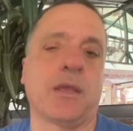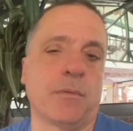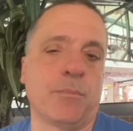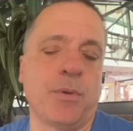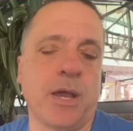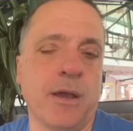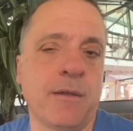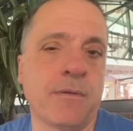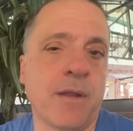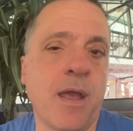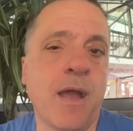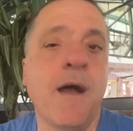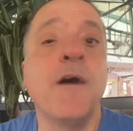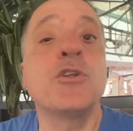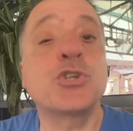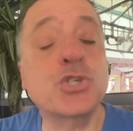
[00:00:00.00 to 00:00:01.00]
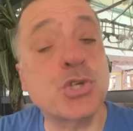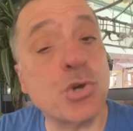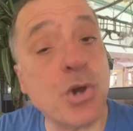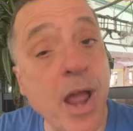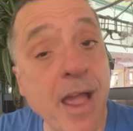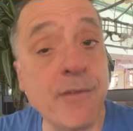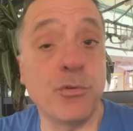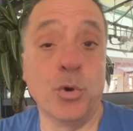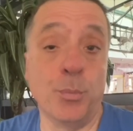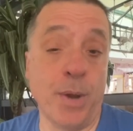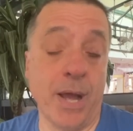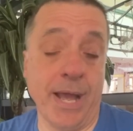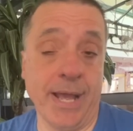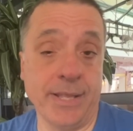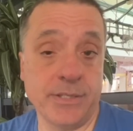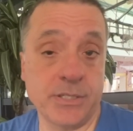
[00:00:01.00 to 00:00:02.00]
about travel
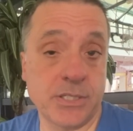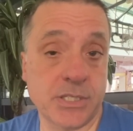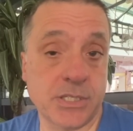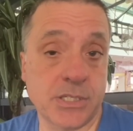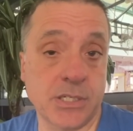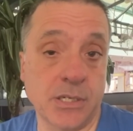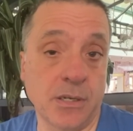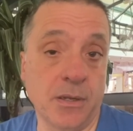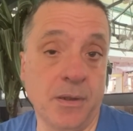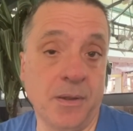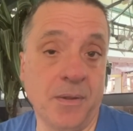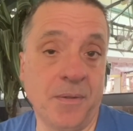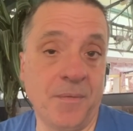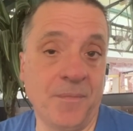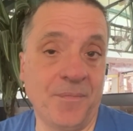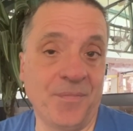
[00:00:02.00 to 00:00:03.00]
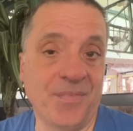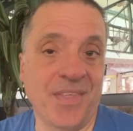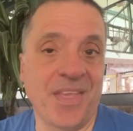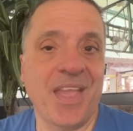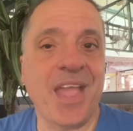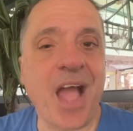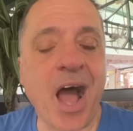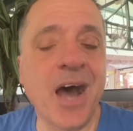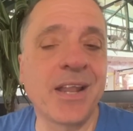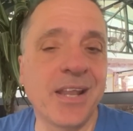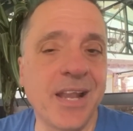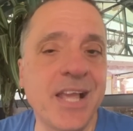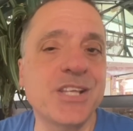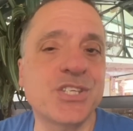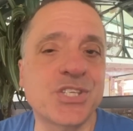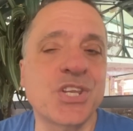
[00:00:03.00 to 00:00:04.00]
bans
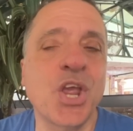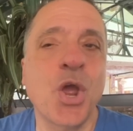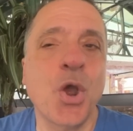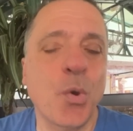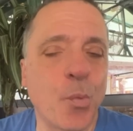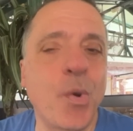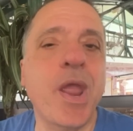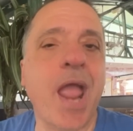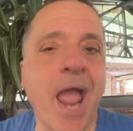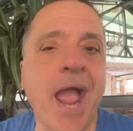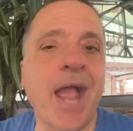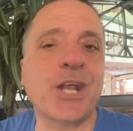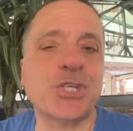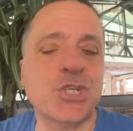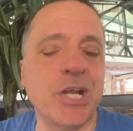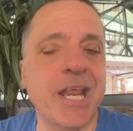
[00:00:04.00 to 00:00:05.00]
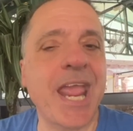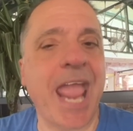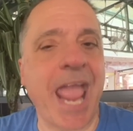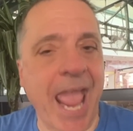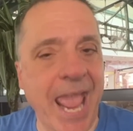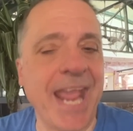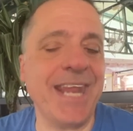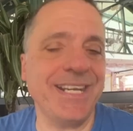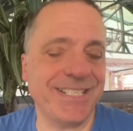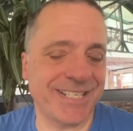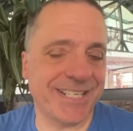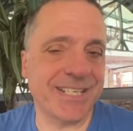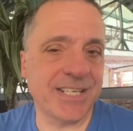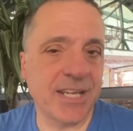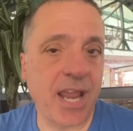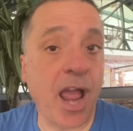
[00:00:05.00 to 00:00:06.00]
unless we actually
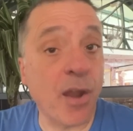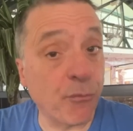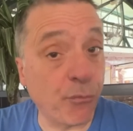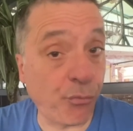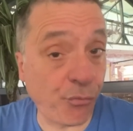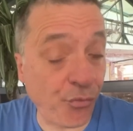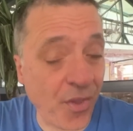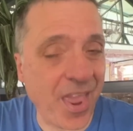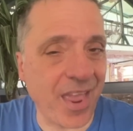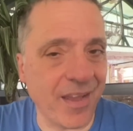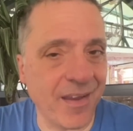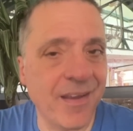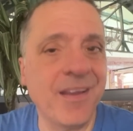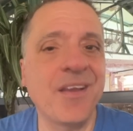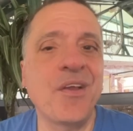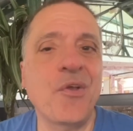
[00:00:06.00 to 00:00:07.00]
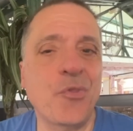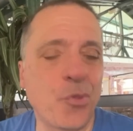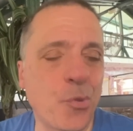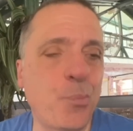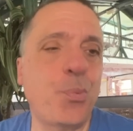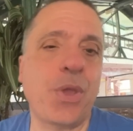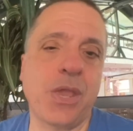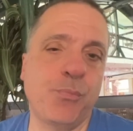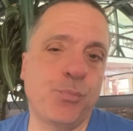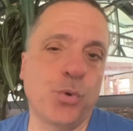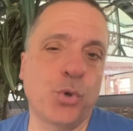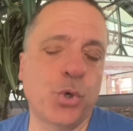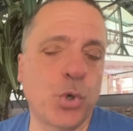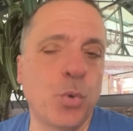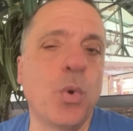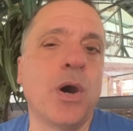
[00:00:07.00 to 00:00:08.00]
hate and fear the people
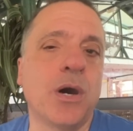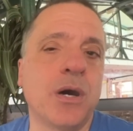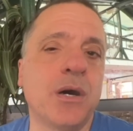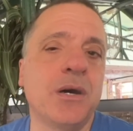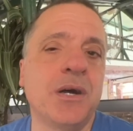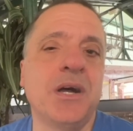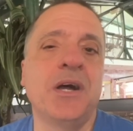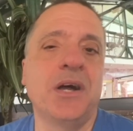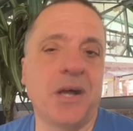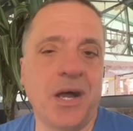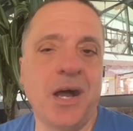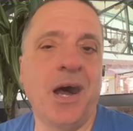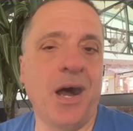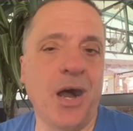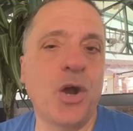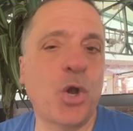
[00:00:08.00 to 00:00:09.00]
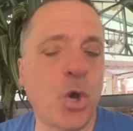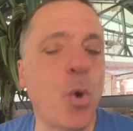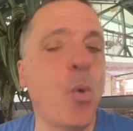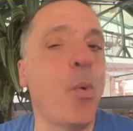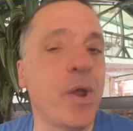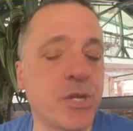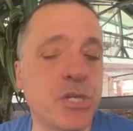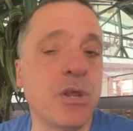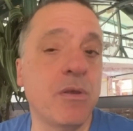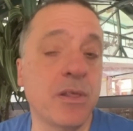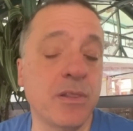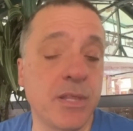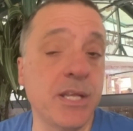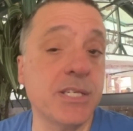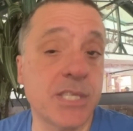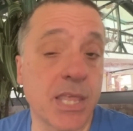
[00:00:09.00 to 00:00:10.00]
who we're doing
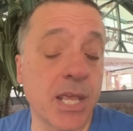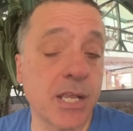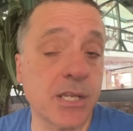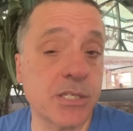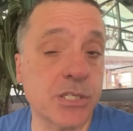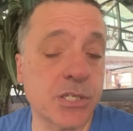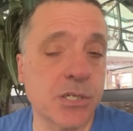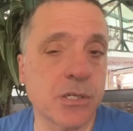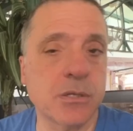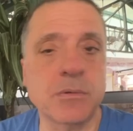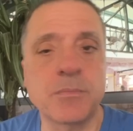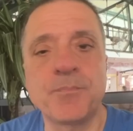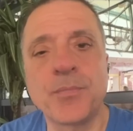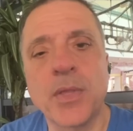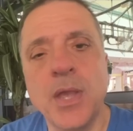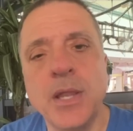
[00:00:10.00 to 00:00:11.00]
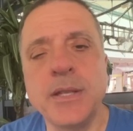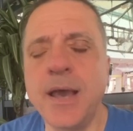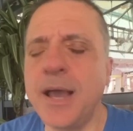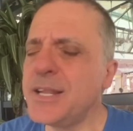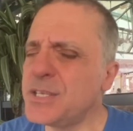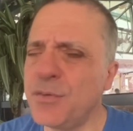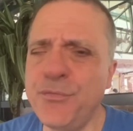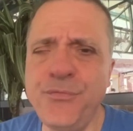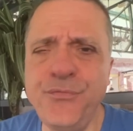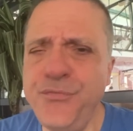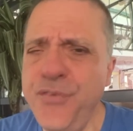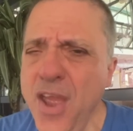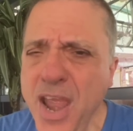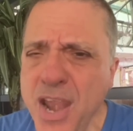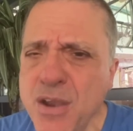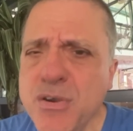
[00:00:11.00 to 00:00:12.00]
these things to? That's a
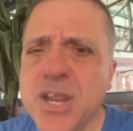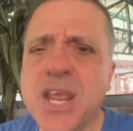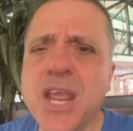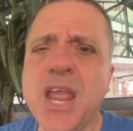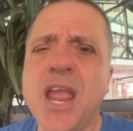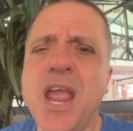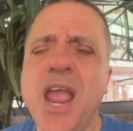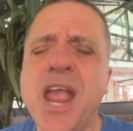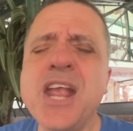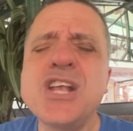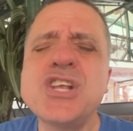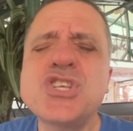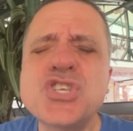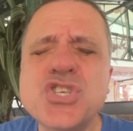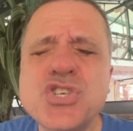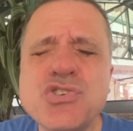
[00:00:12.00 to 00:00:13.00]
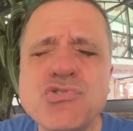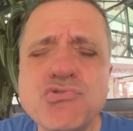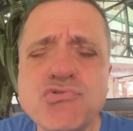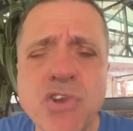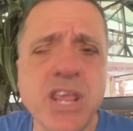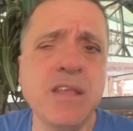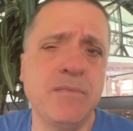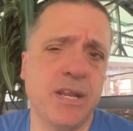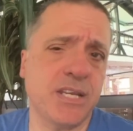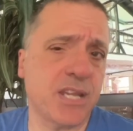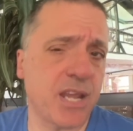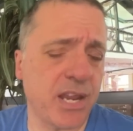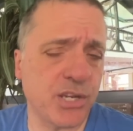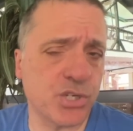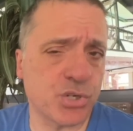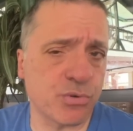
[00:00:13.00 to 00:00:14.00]
very extremely
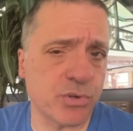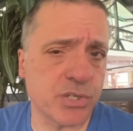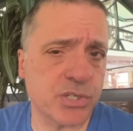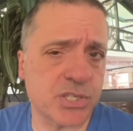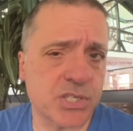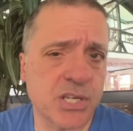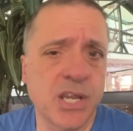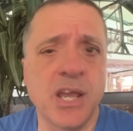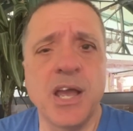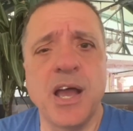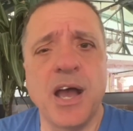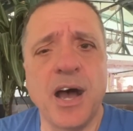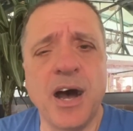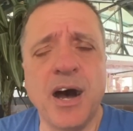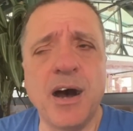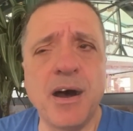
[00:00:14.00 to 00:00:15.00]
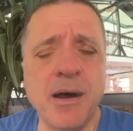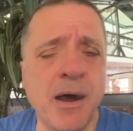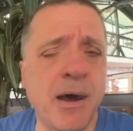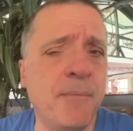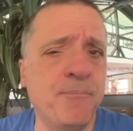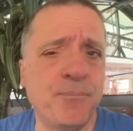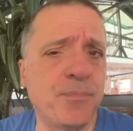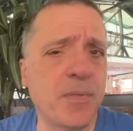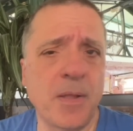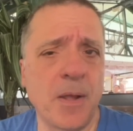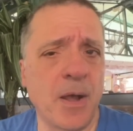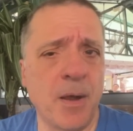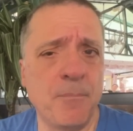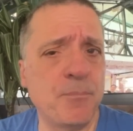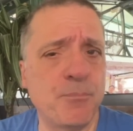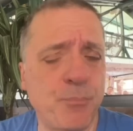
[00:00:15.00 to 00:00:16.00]
dangerous
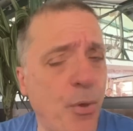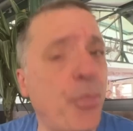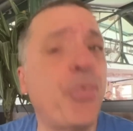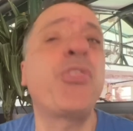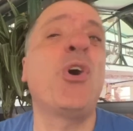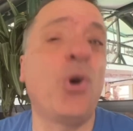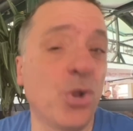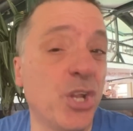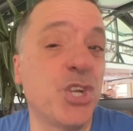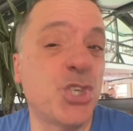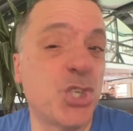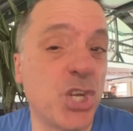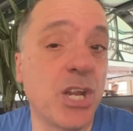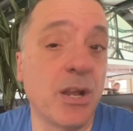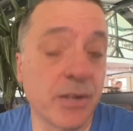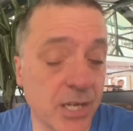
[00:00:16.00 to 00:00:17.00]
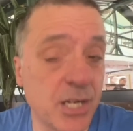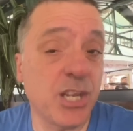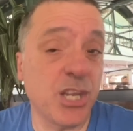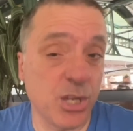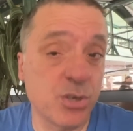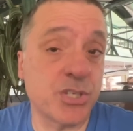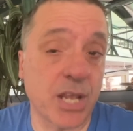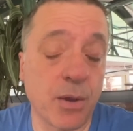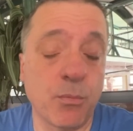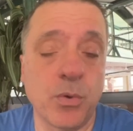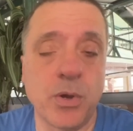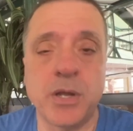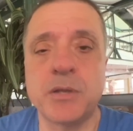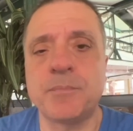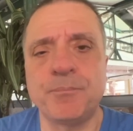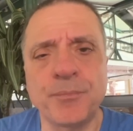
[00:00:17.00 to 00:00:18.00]
pathology, I'm going to use that
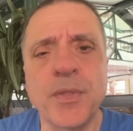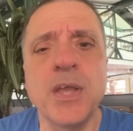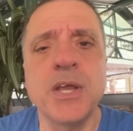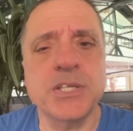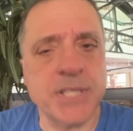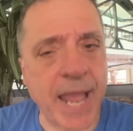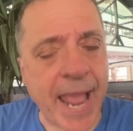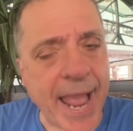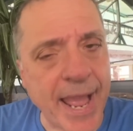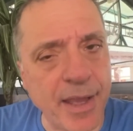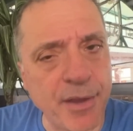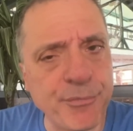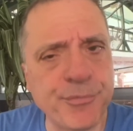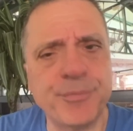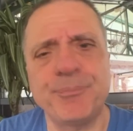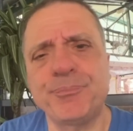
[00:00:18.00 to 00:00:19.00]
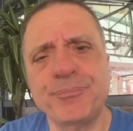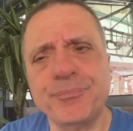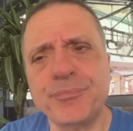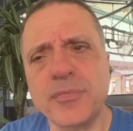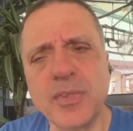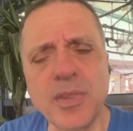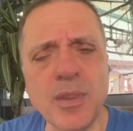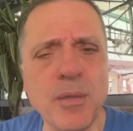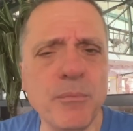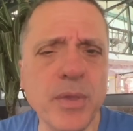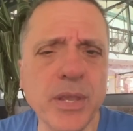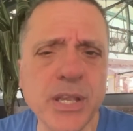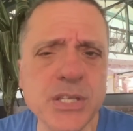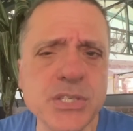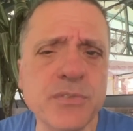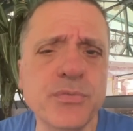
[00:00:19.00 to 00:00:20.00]
word, to have,
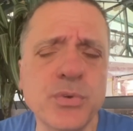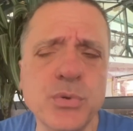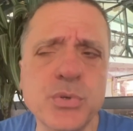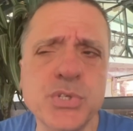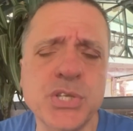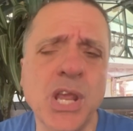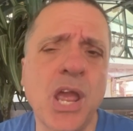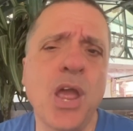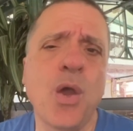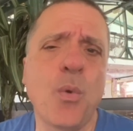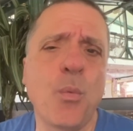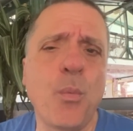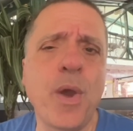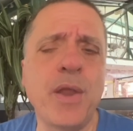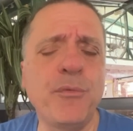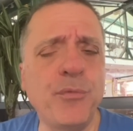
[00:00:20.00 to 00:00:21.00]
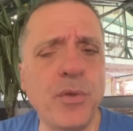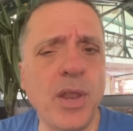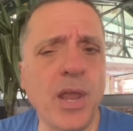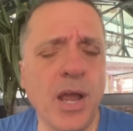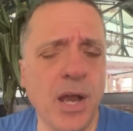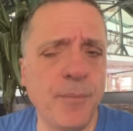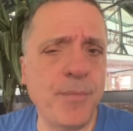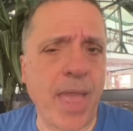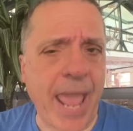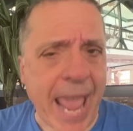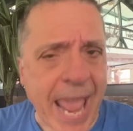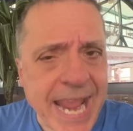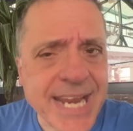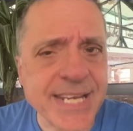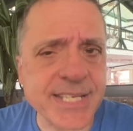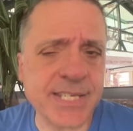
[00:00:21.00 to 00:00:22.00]
because of course when
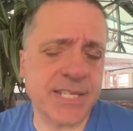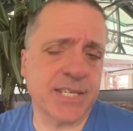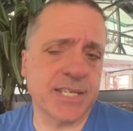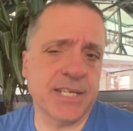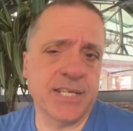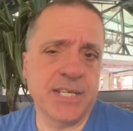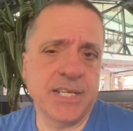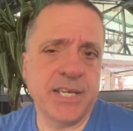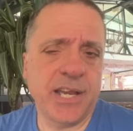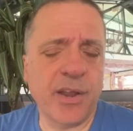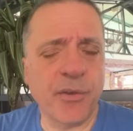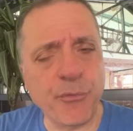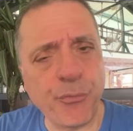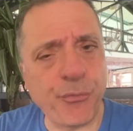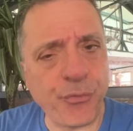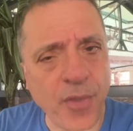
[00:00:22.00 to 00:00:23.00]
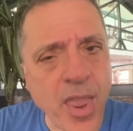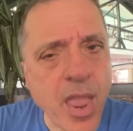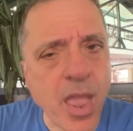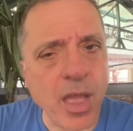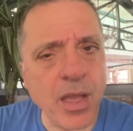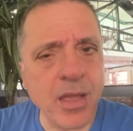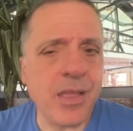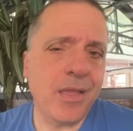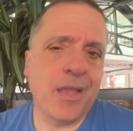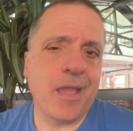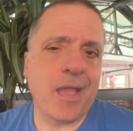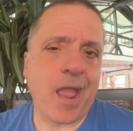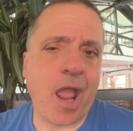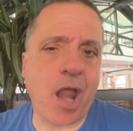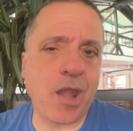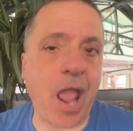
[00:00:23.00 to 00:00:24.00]
hate and fear
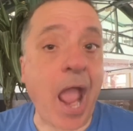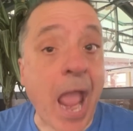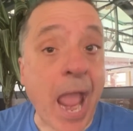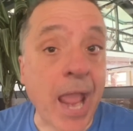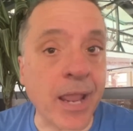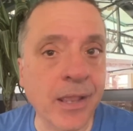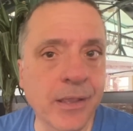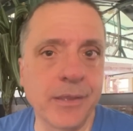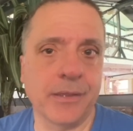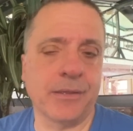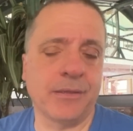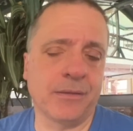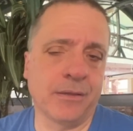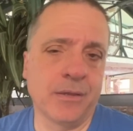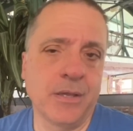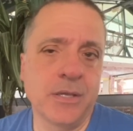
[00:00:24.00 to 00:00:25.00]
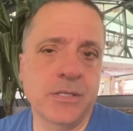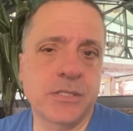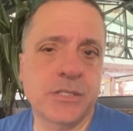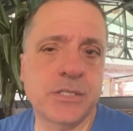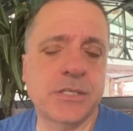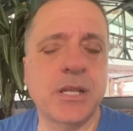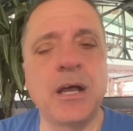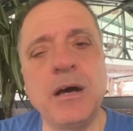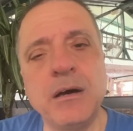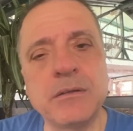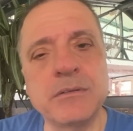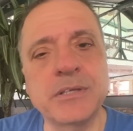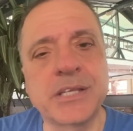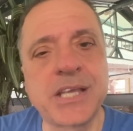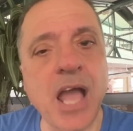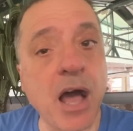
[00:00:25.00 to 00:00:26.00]
and anger start
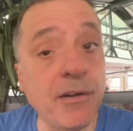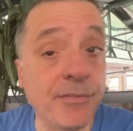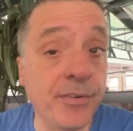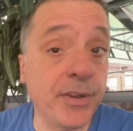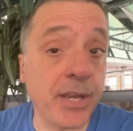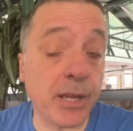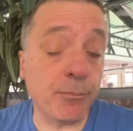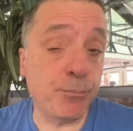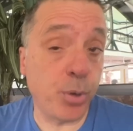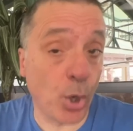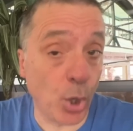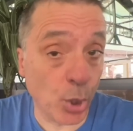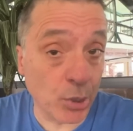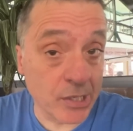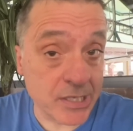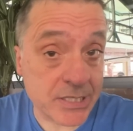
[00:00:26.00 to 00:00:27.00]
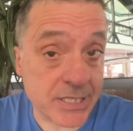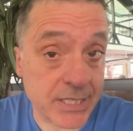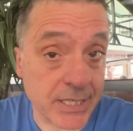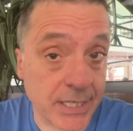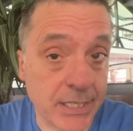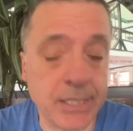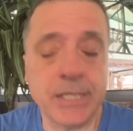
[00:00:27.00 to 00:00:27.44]
governing policy,